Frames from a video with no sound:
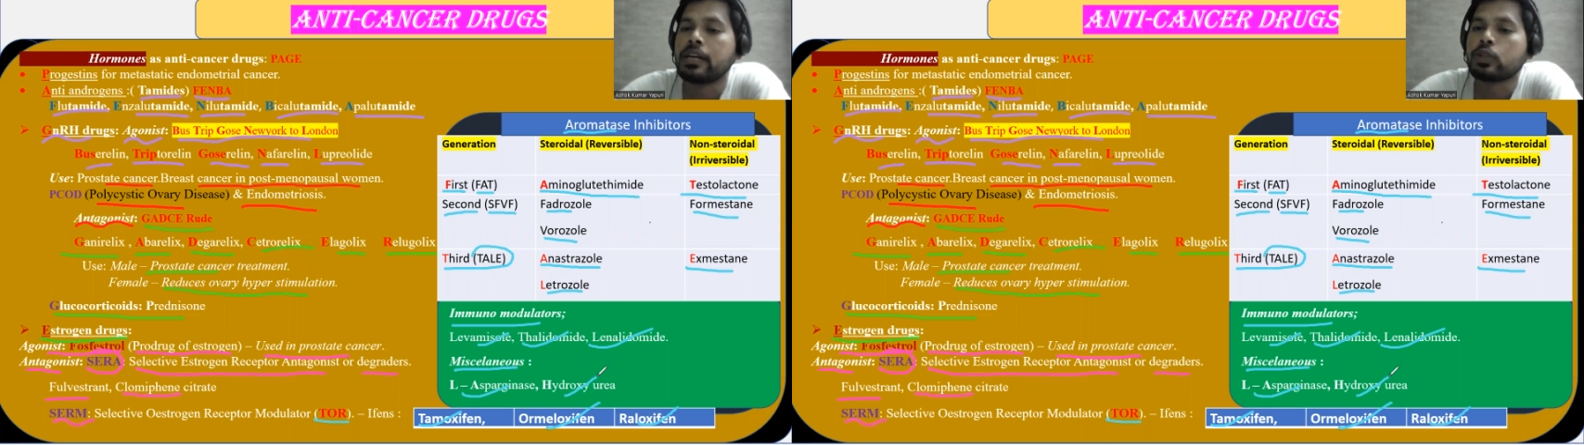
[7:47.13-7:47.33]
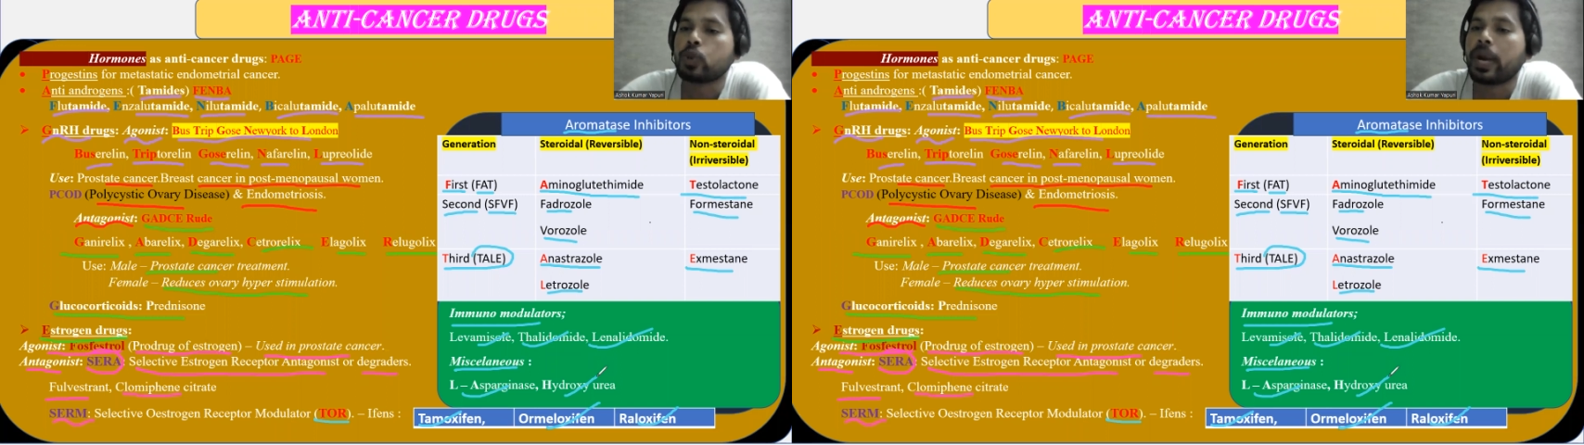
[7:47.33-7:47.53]

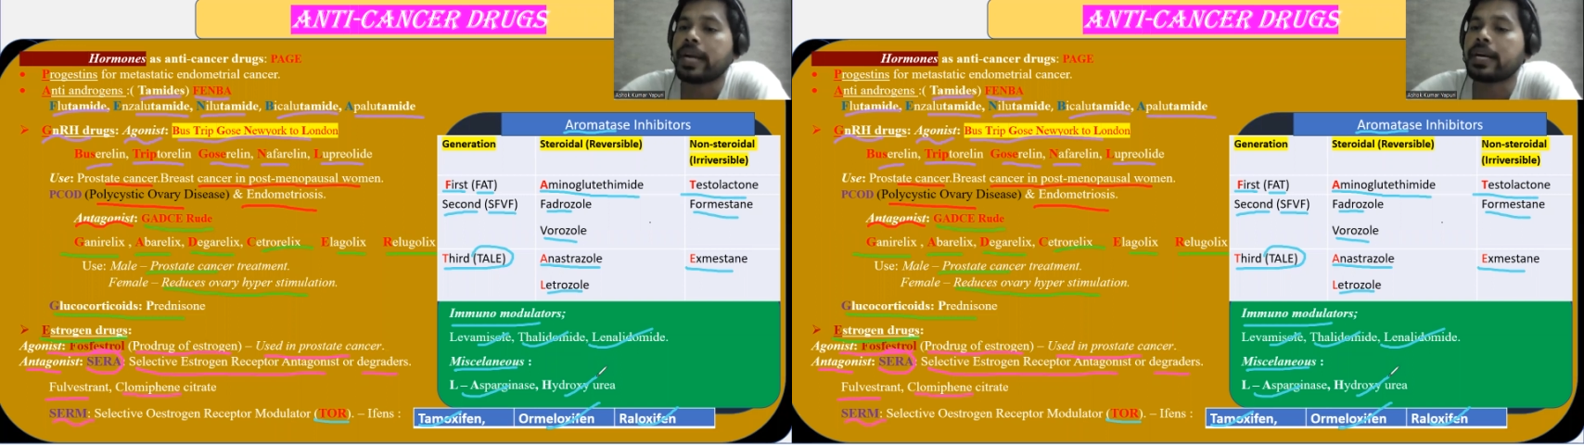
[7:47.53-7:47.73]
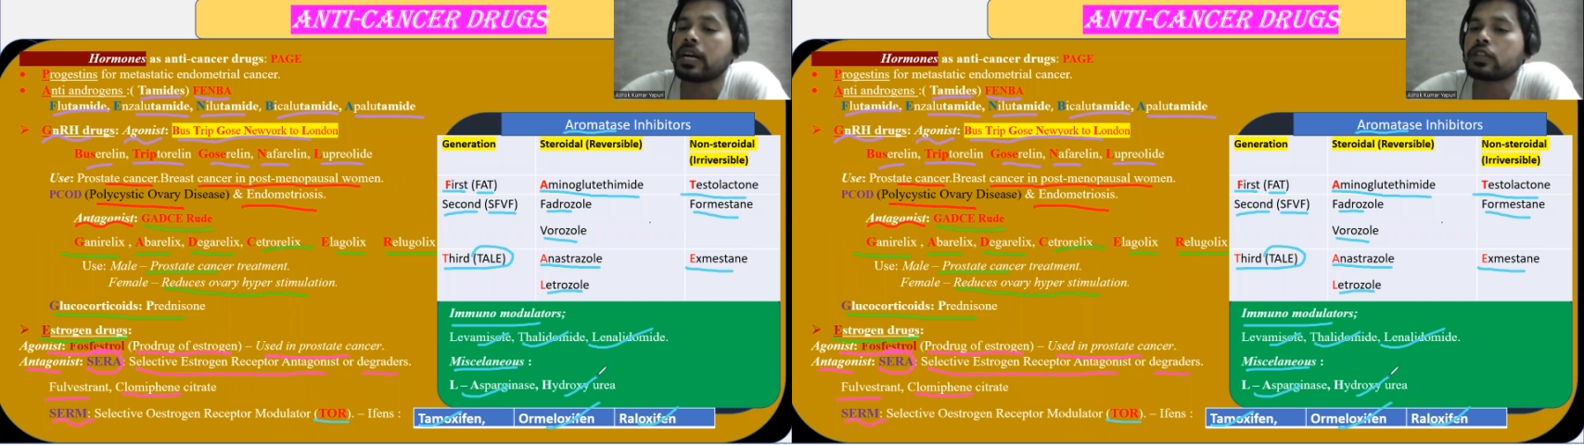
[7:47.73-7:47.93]
So
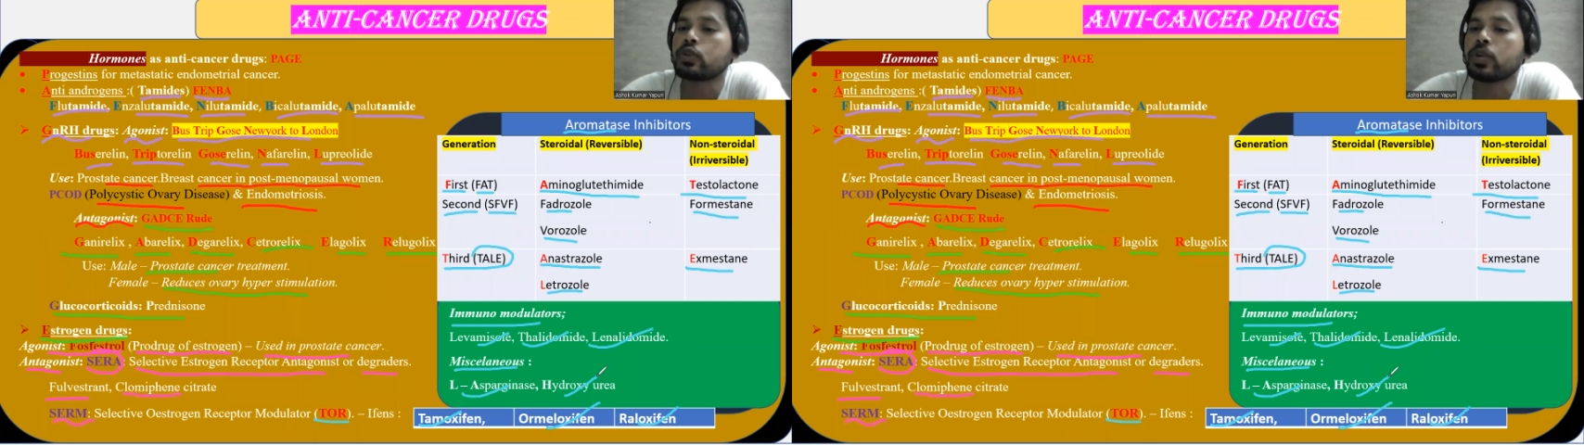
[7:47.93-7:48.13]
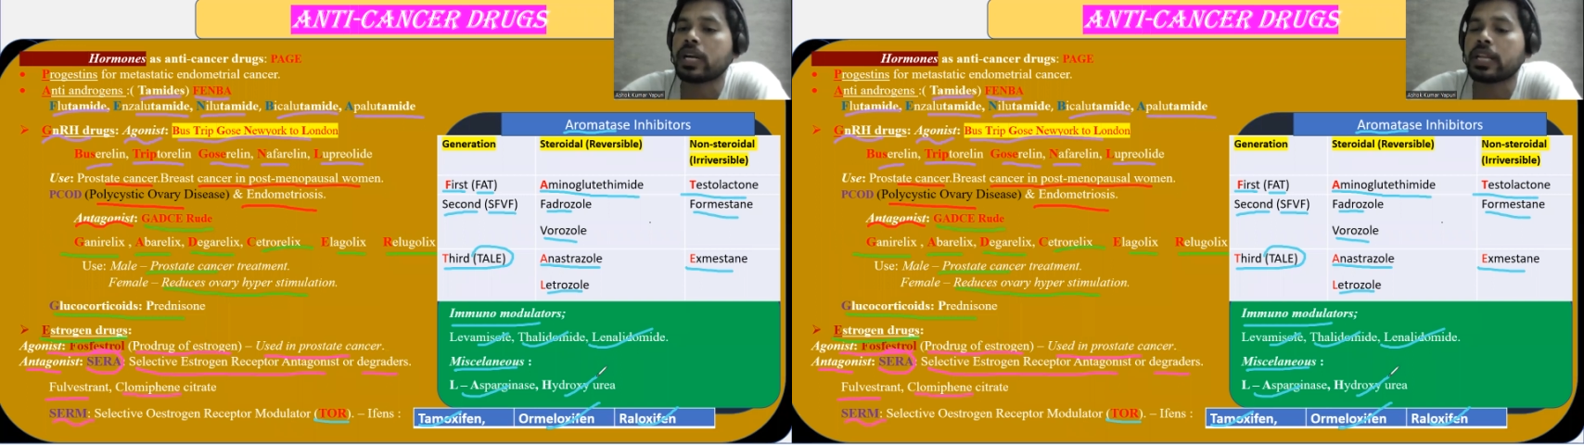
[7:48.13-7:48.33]

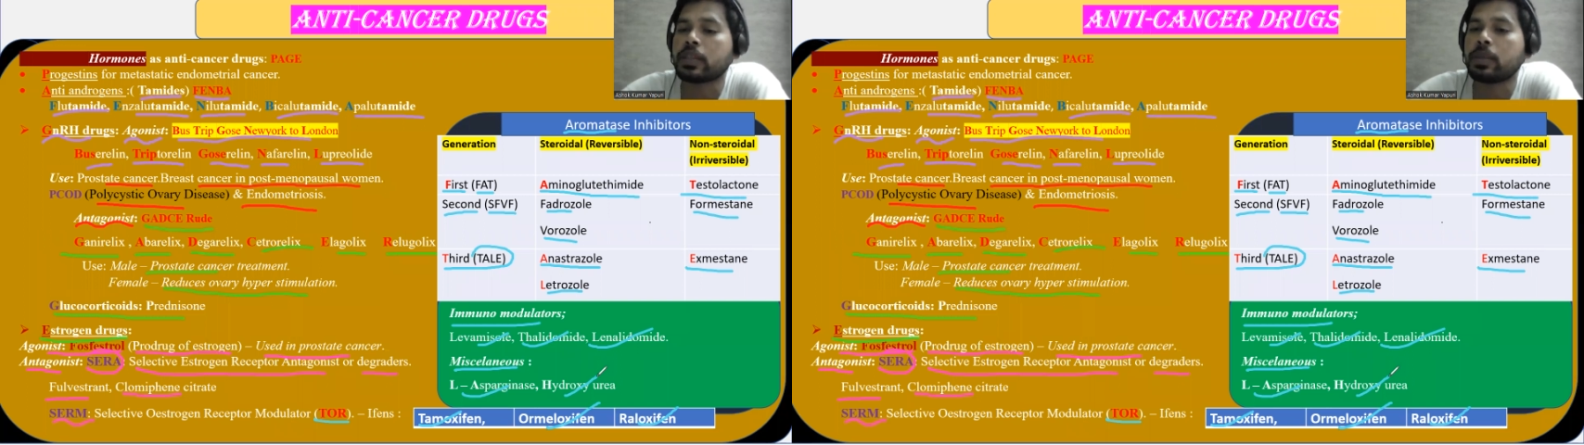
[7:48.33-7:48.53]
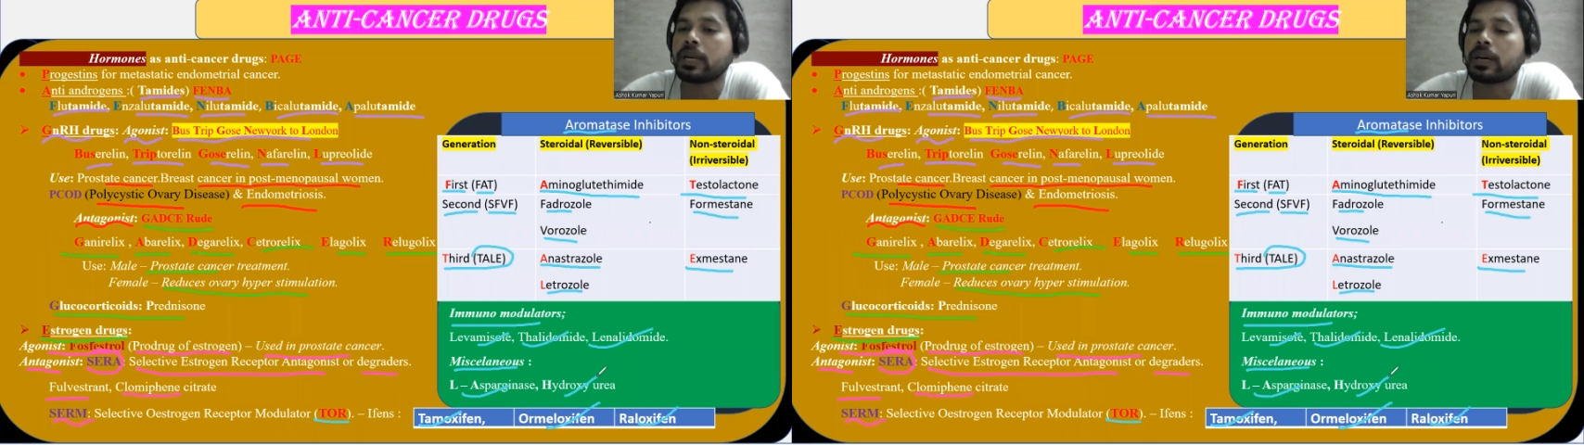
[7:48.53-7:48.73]
hydroxyurea,
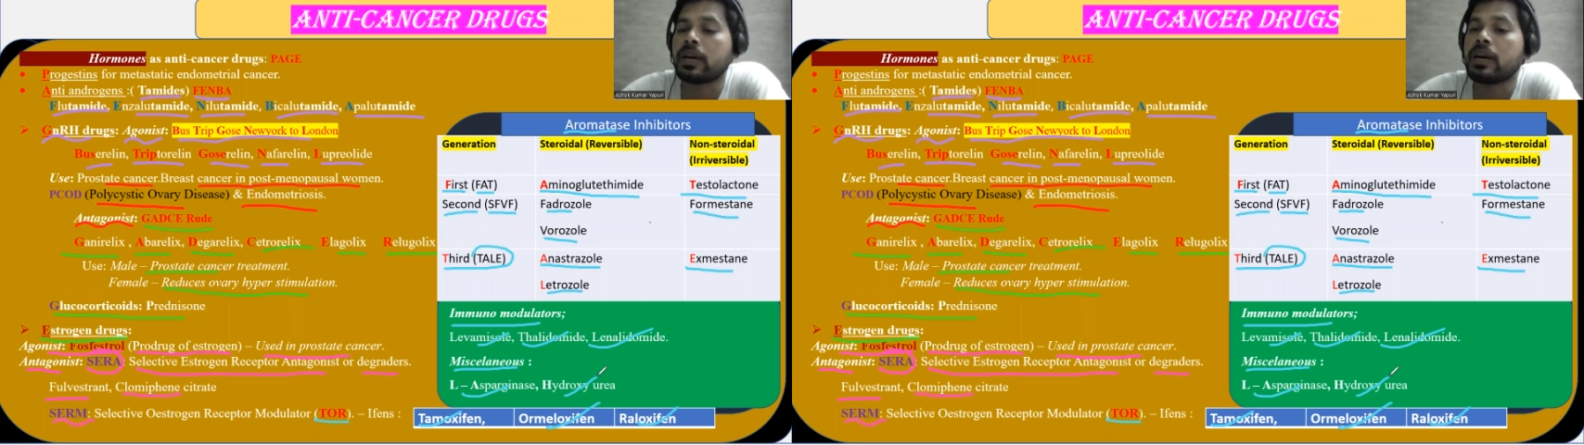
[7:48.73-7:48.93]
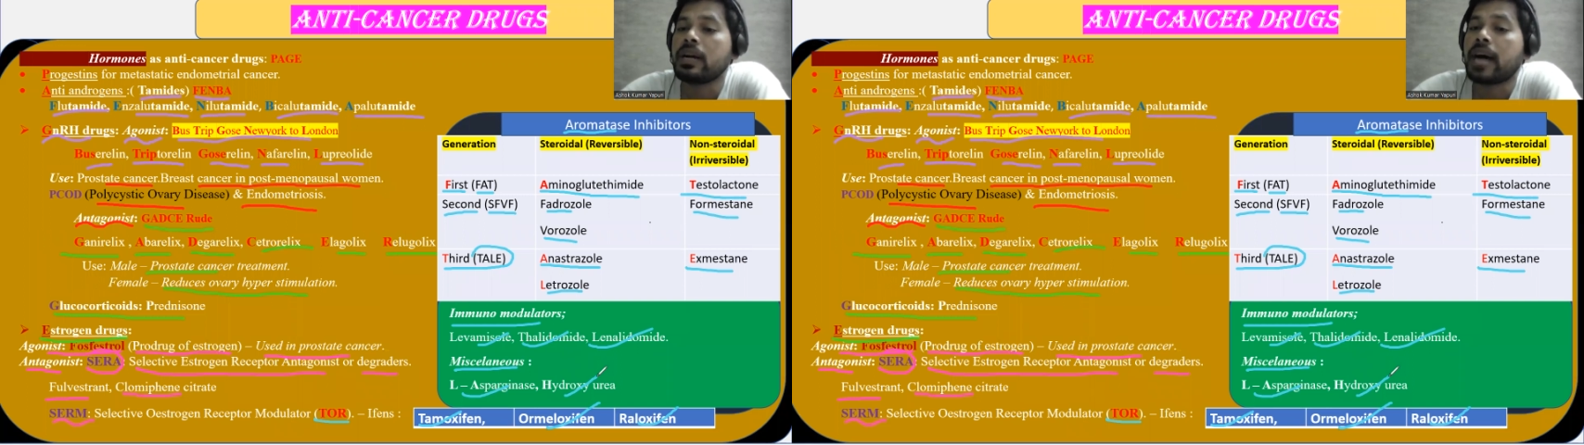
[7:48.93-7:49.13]
nothing
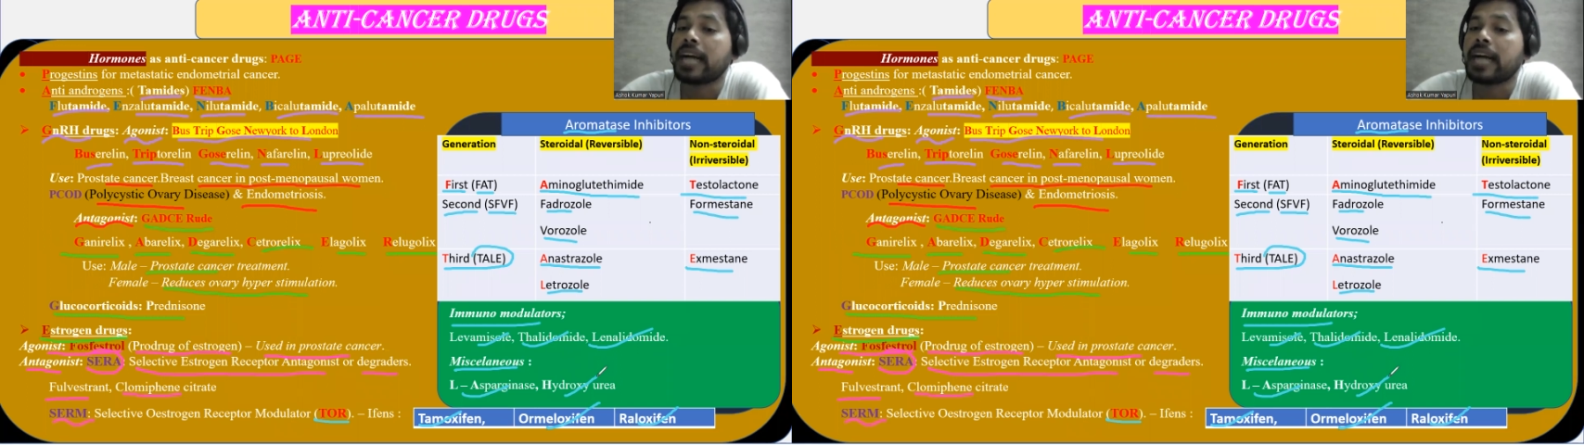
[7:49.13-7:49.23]
but